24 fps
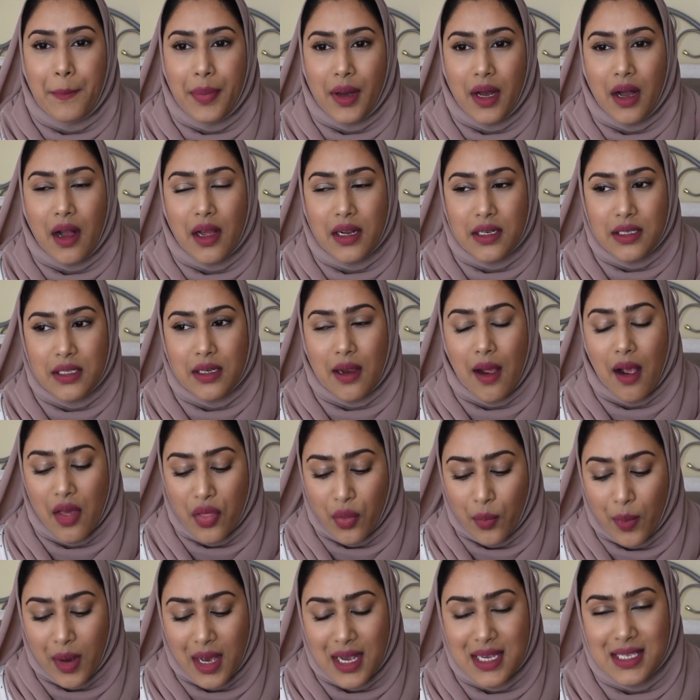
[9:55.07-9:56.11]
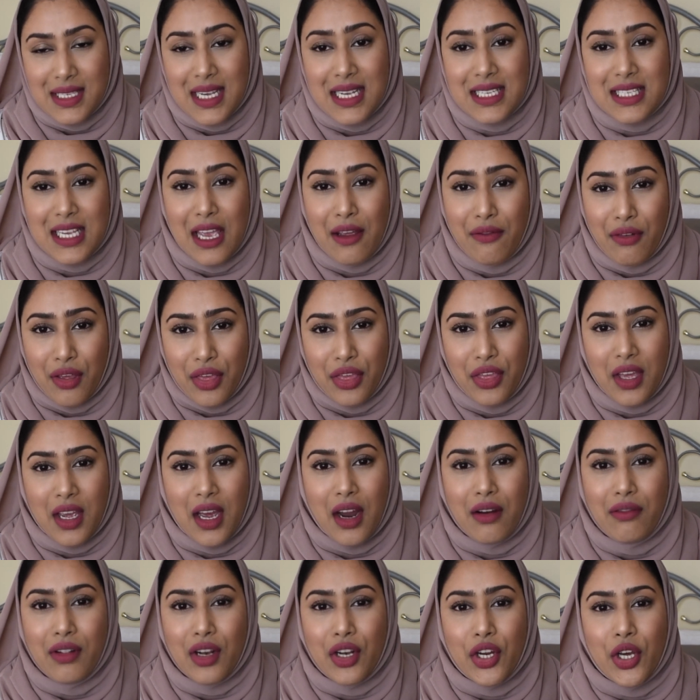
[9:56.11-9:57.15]
But otherwise, that's
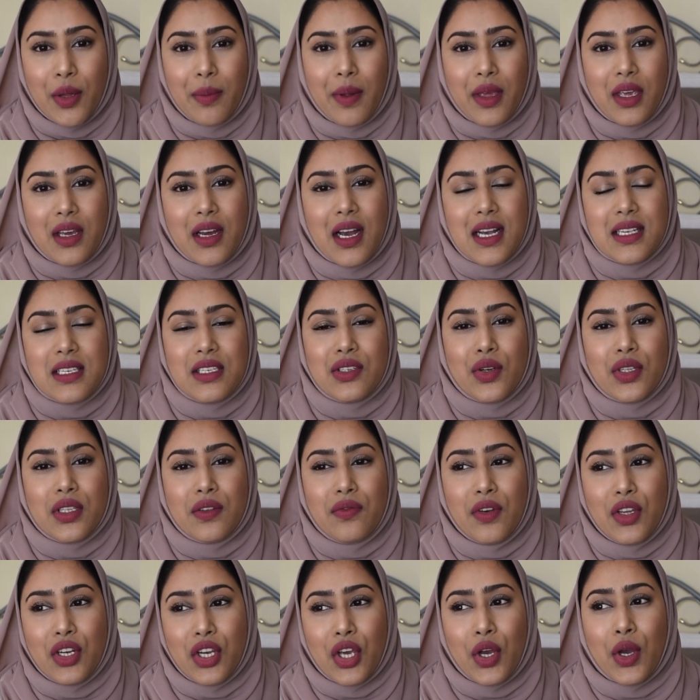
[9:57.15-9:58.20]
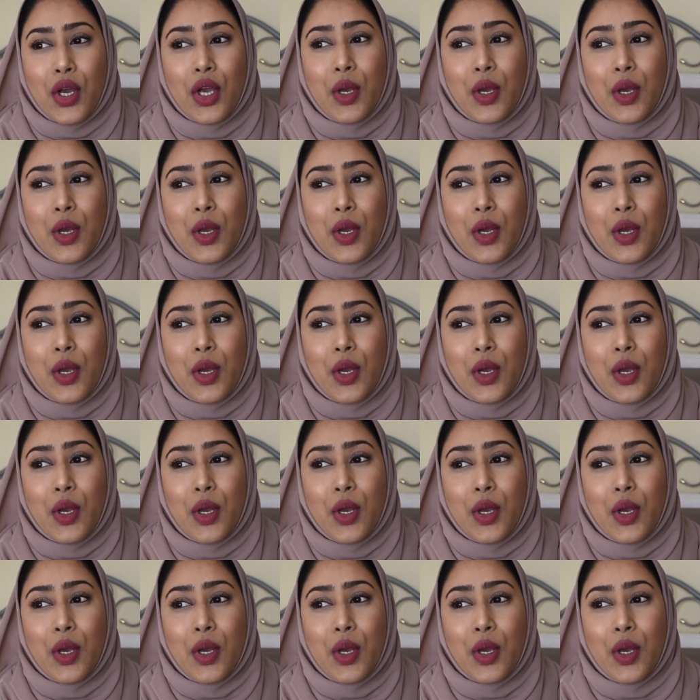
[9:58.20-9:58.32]
everything. I really hope that you guys enjoyed this video.